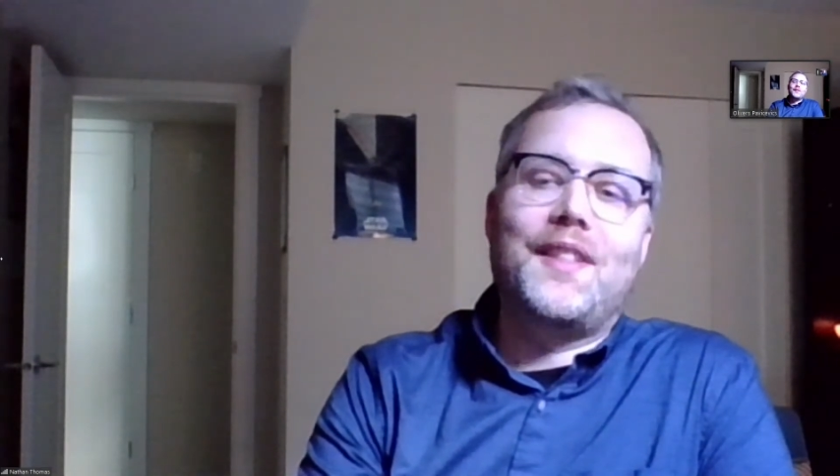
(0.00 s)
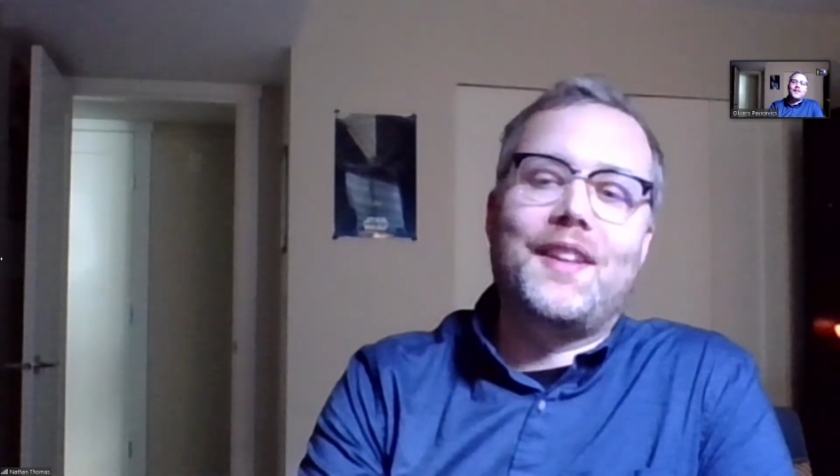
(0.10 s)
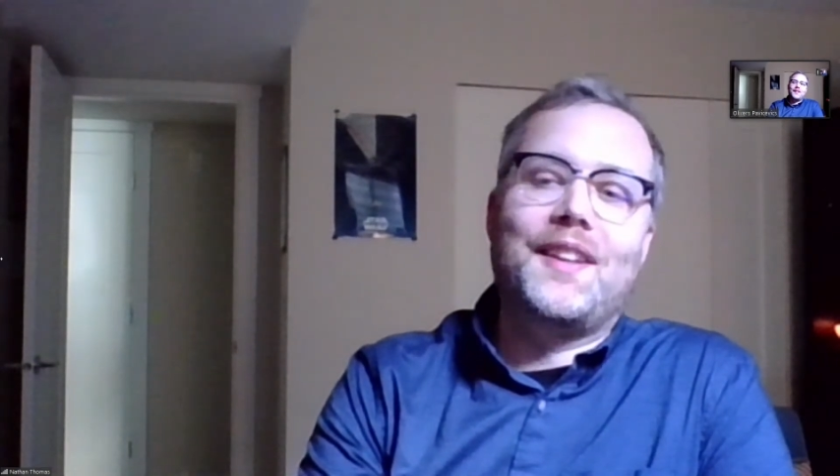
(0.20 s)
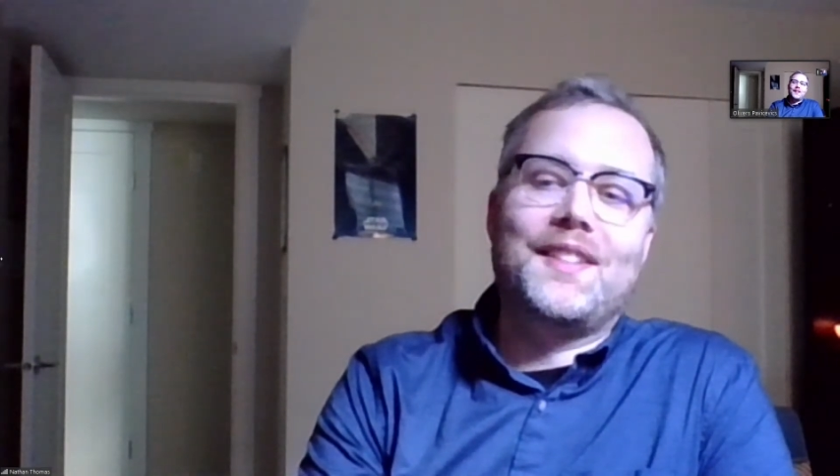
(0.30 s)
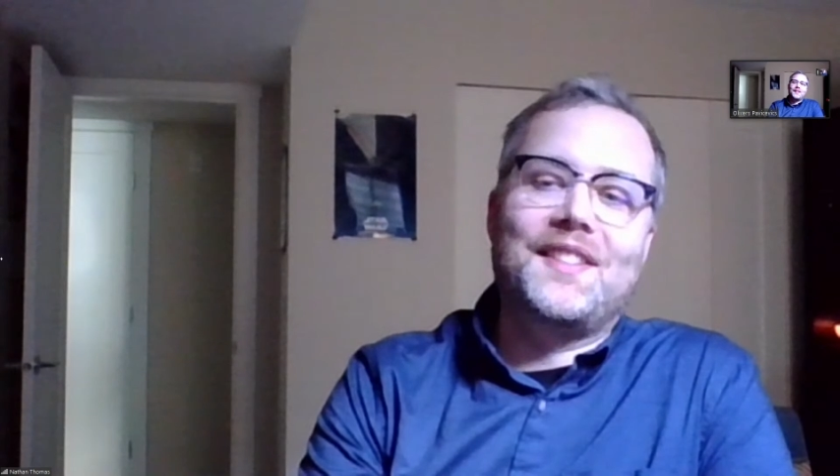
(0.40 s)

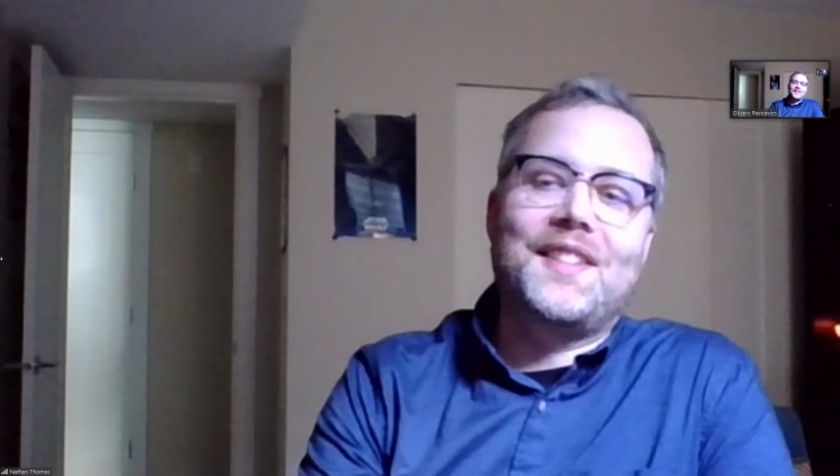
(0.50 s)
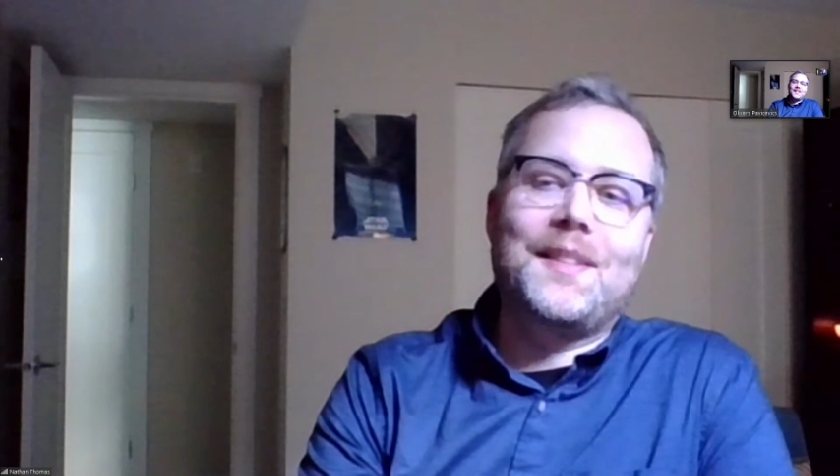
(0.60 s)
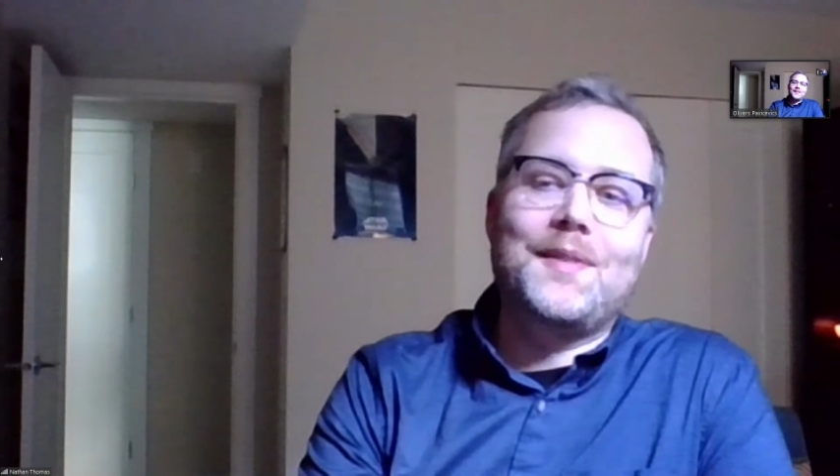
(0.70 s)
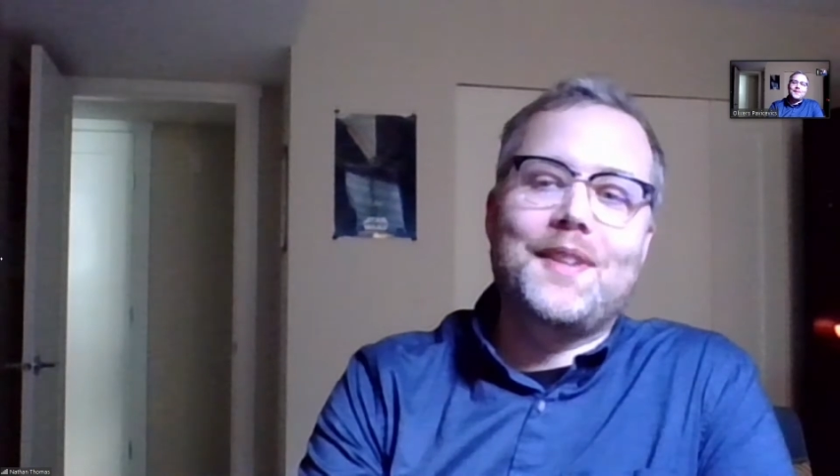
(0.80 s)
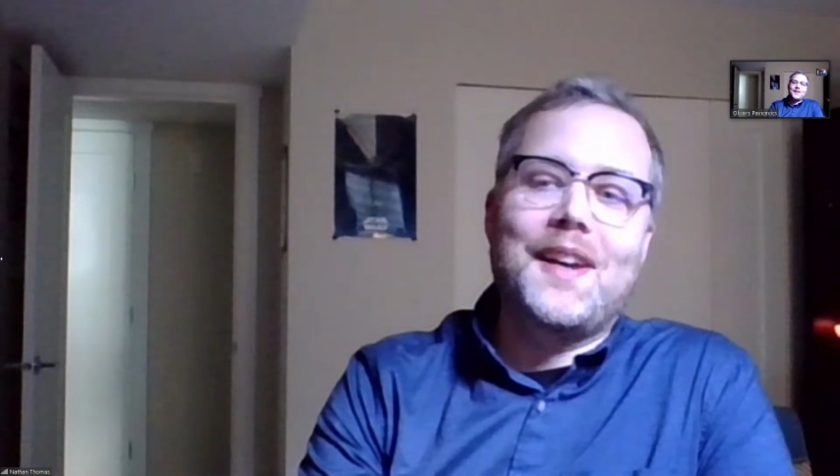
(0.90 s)
things at the
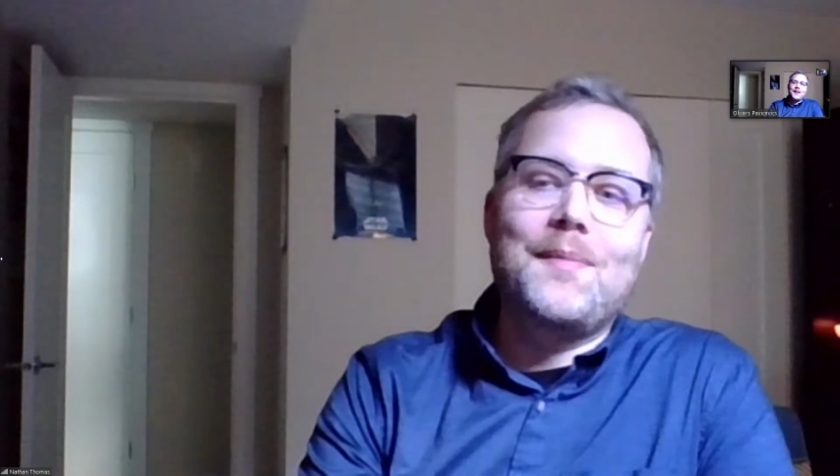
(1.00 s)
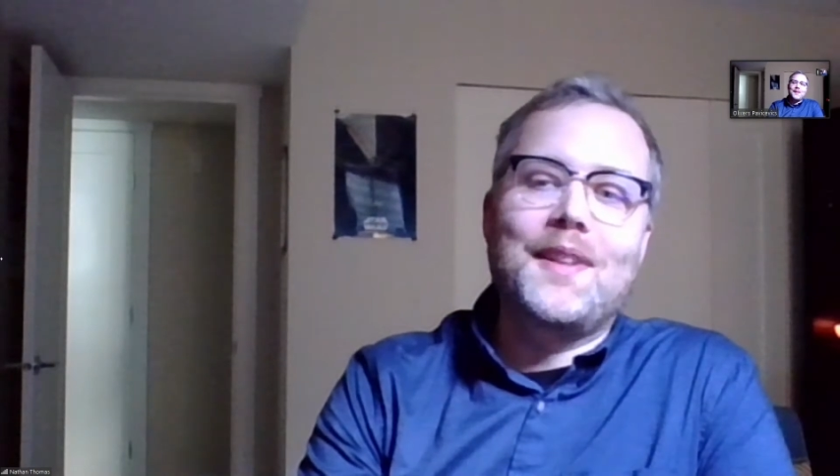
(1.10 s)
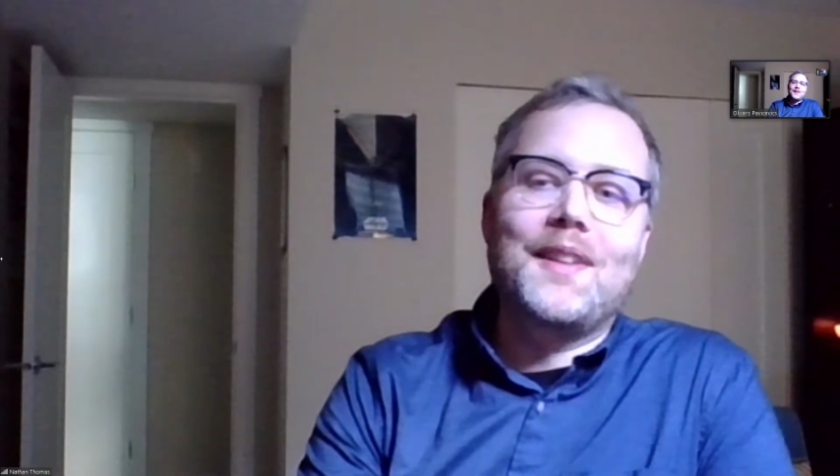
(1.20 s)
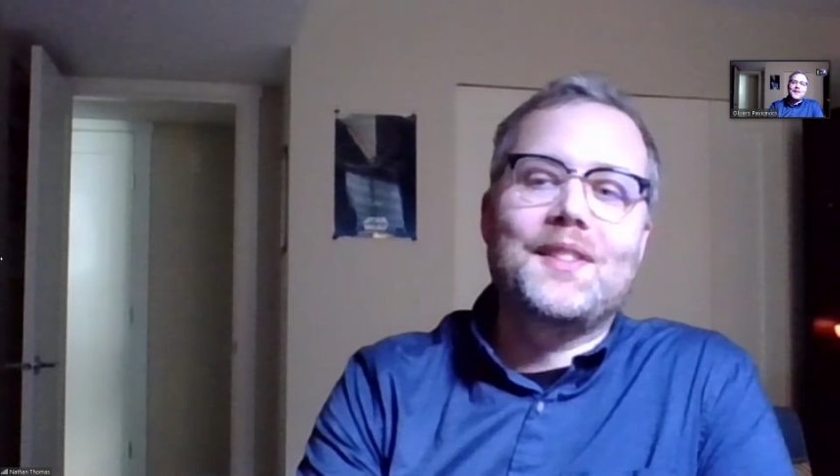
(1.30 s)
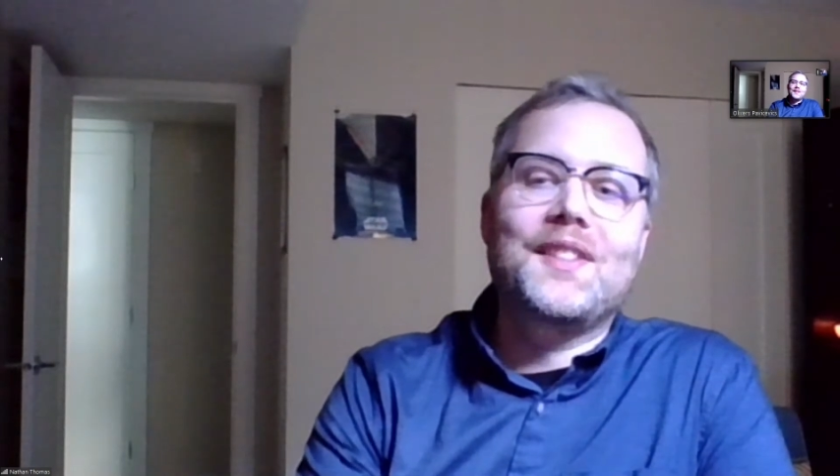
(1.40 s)
same time,
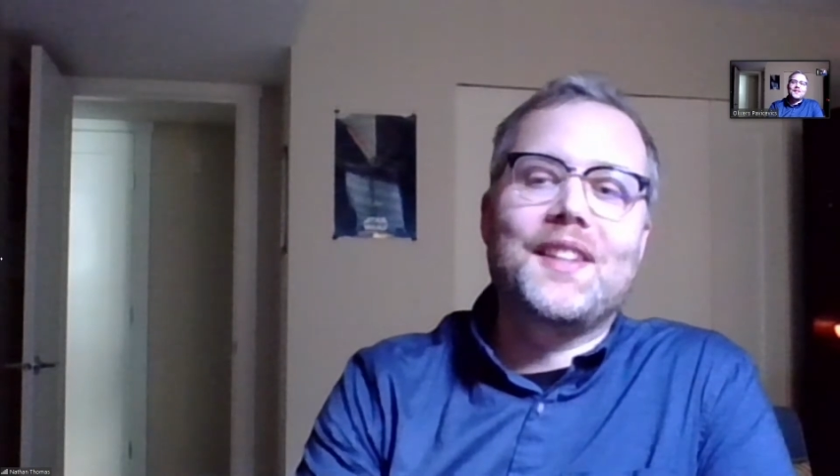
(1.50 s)
and I